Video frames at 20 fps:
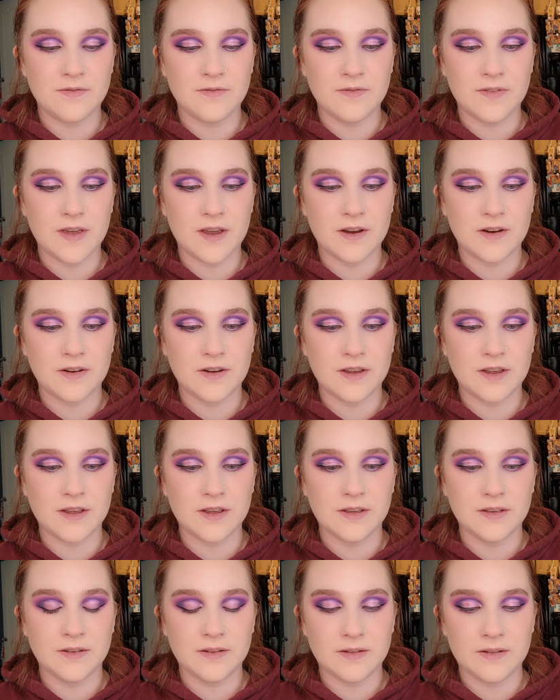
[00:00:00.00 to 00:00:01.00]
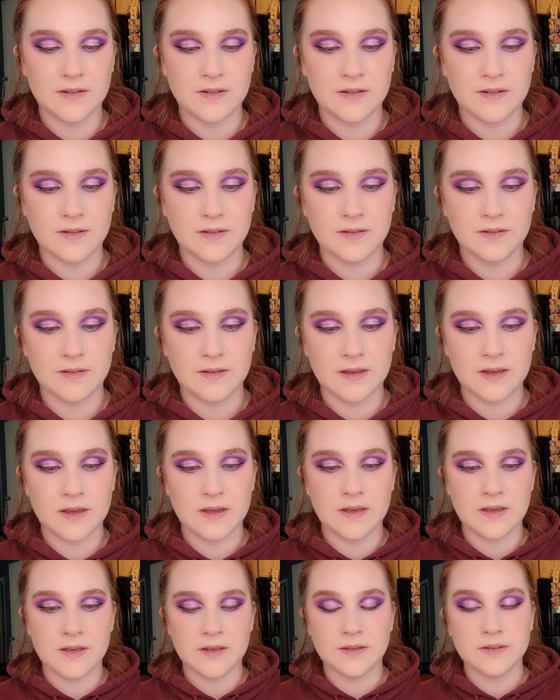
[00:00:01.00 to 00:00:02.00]
very
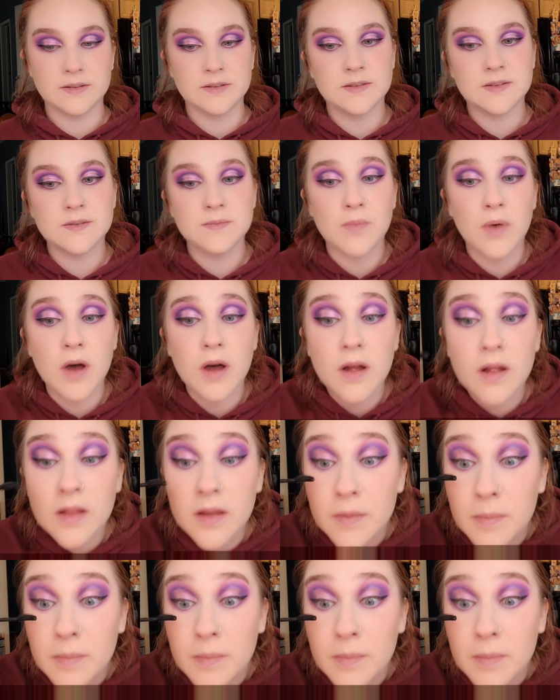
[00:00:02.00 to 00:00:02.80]
small